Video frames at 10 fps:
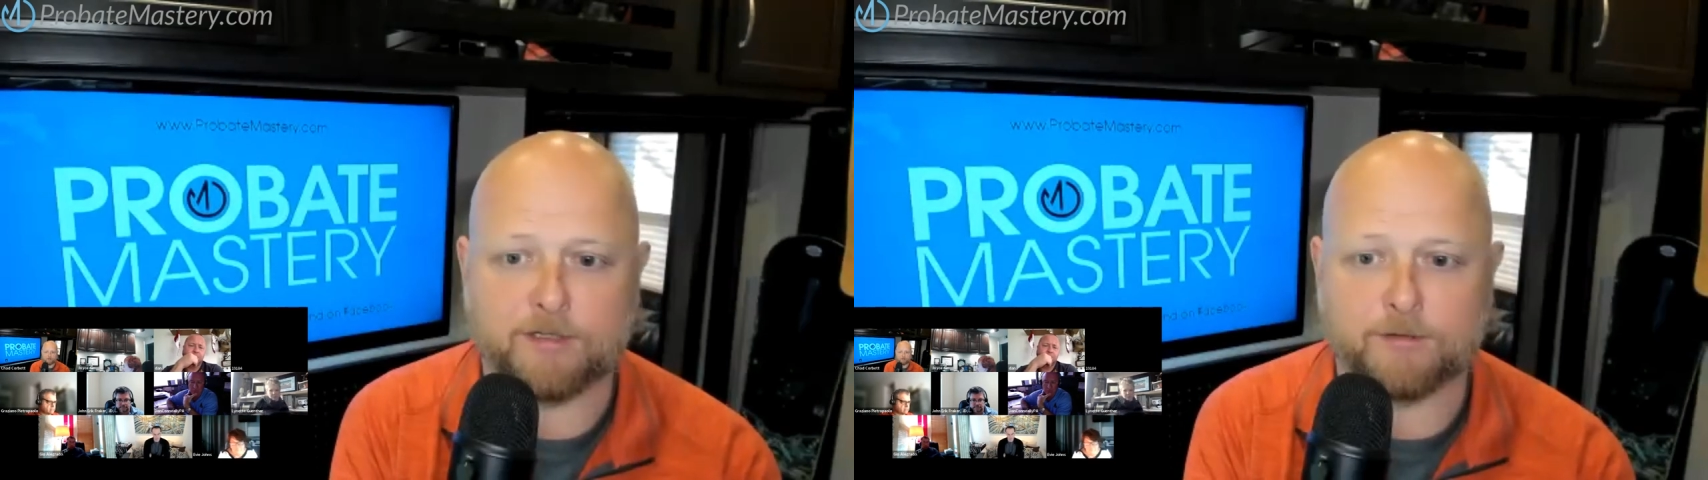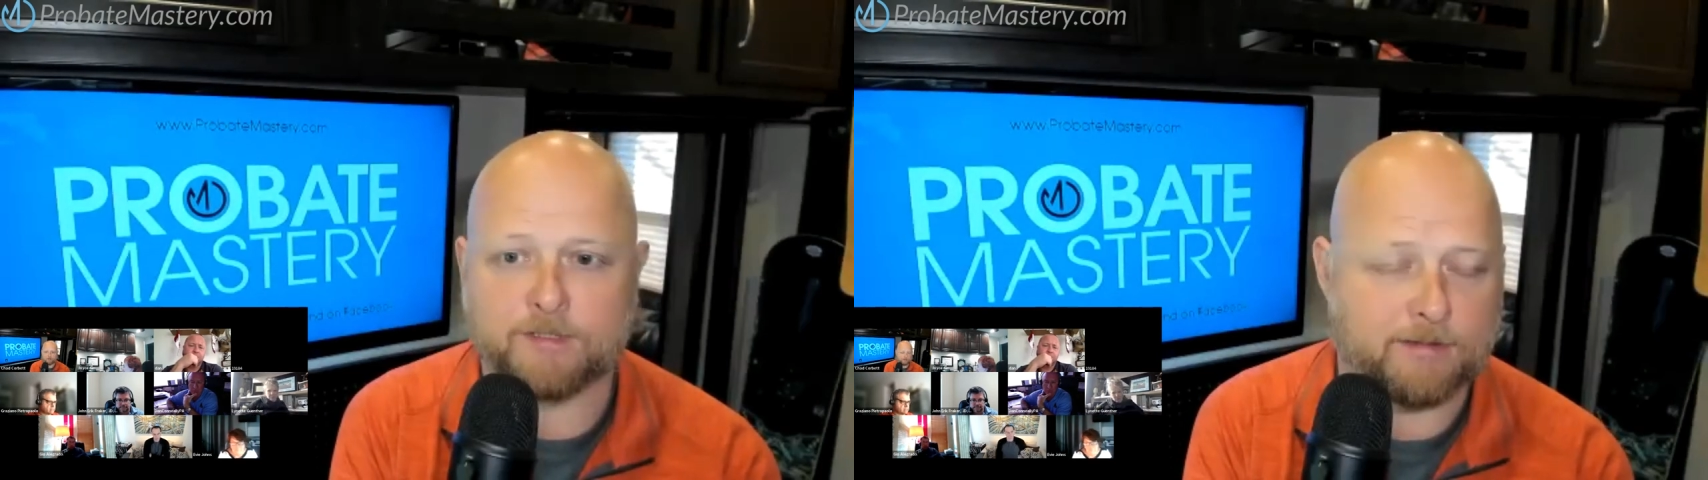
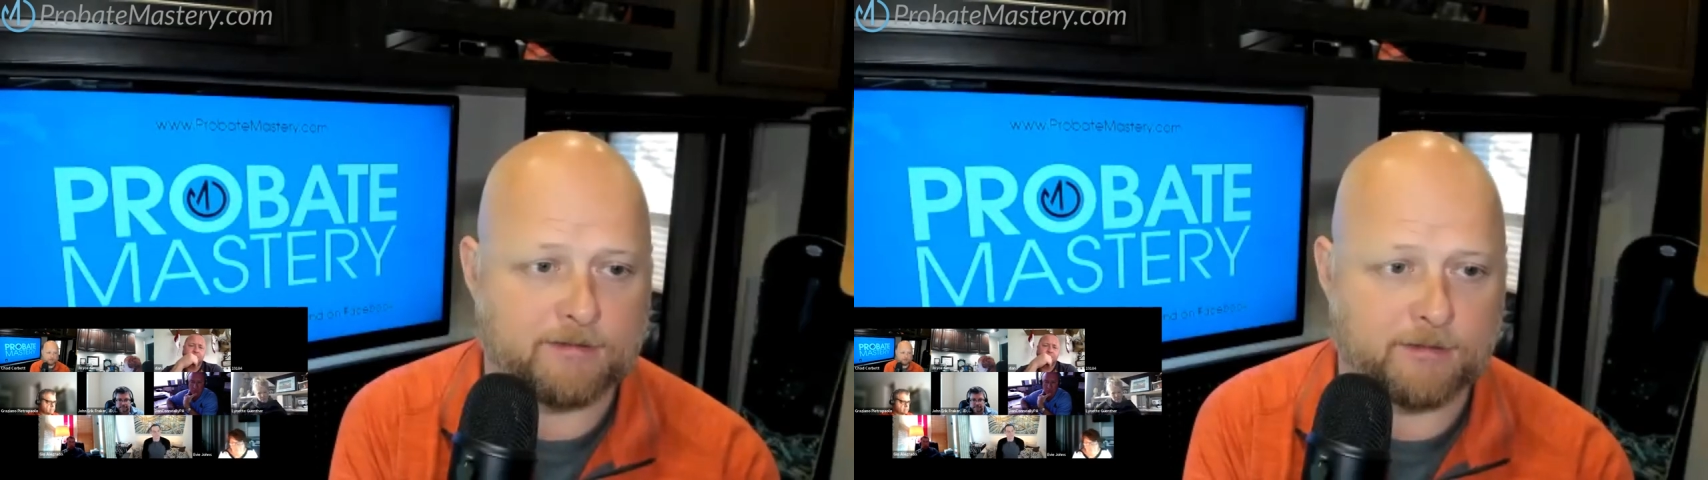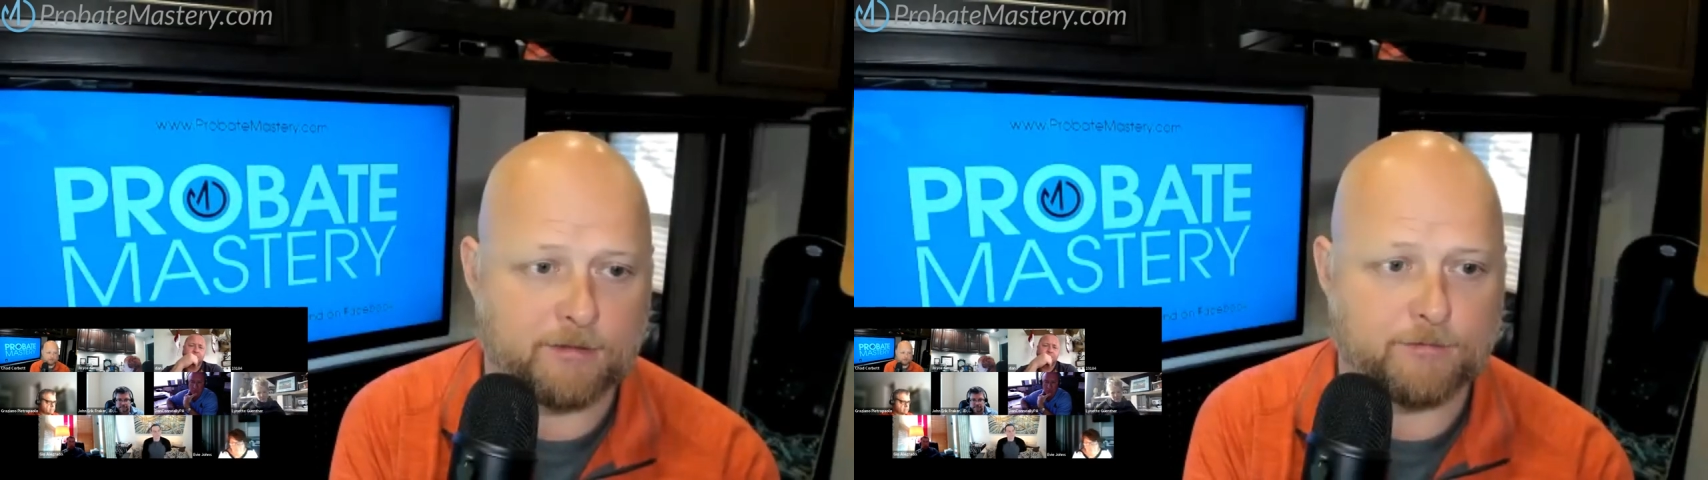you.
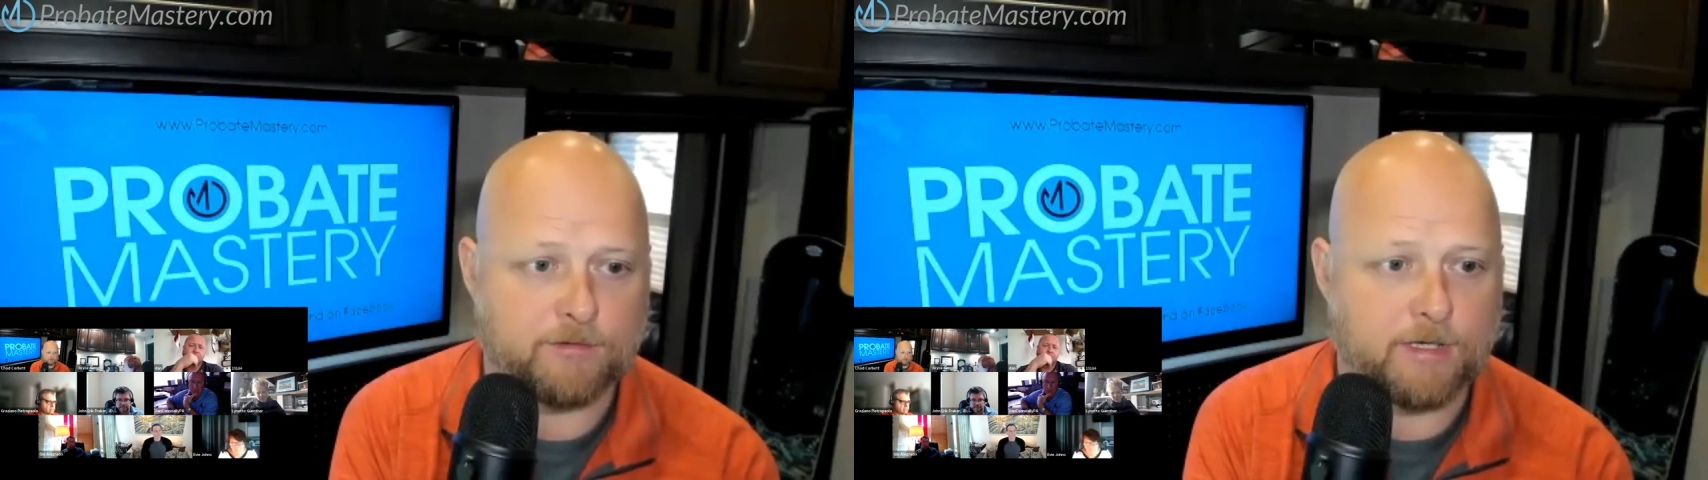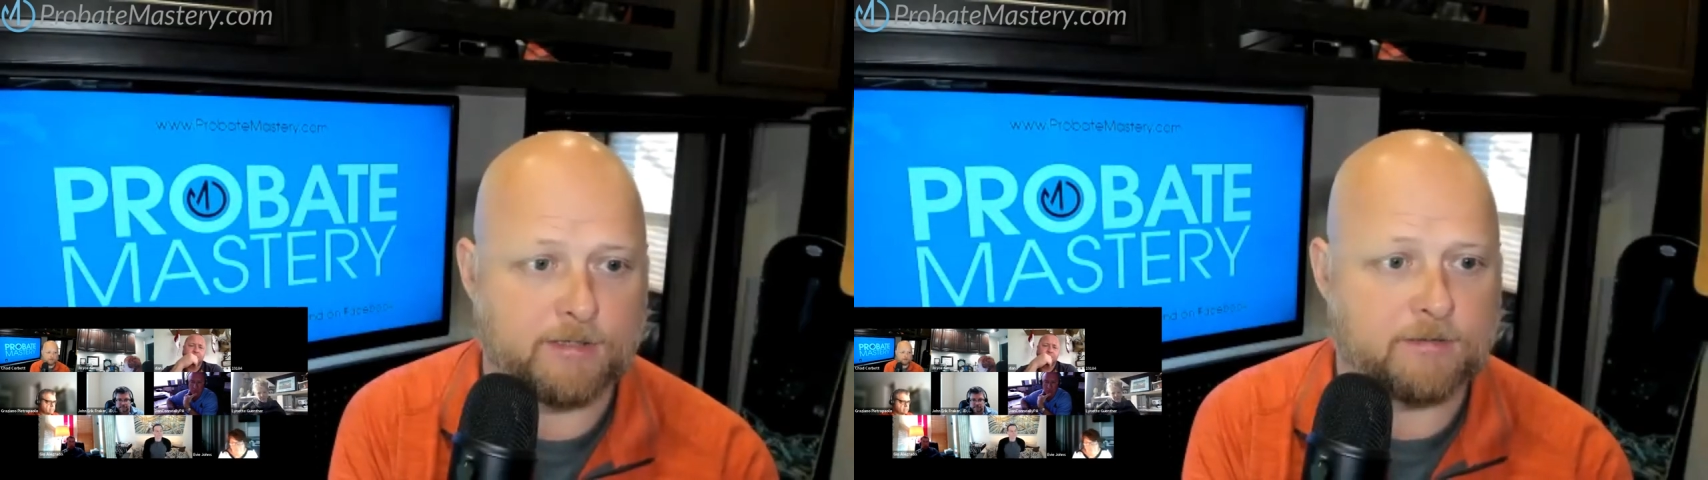It's a goose
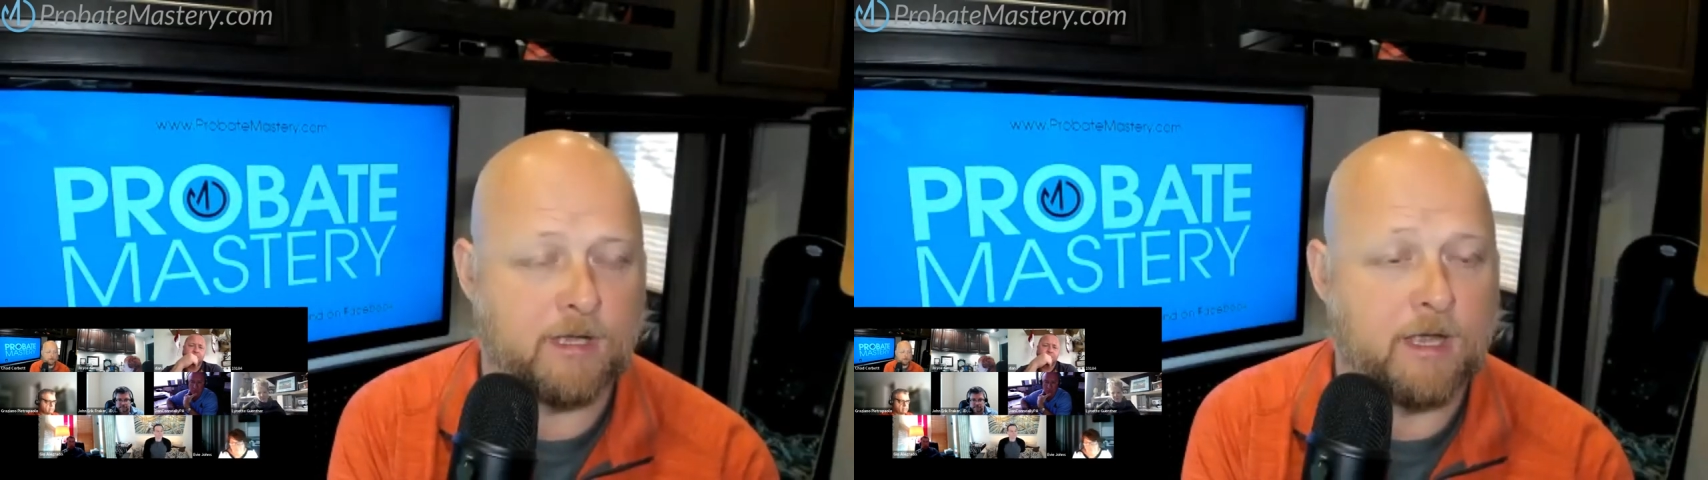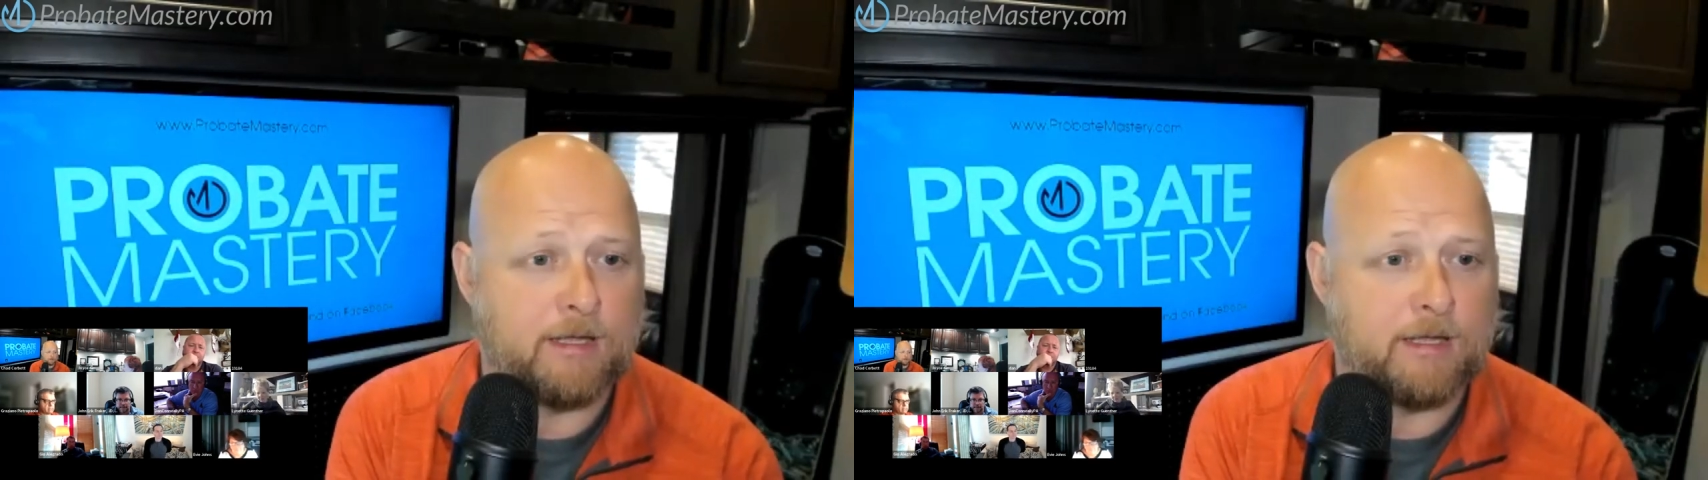chase.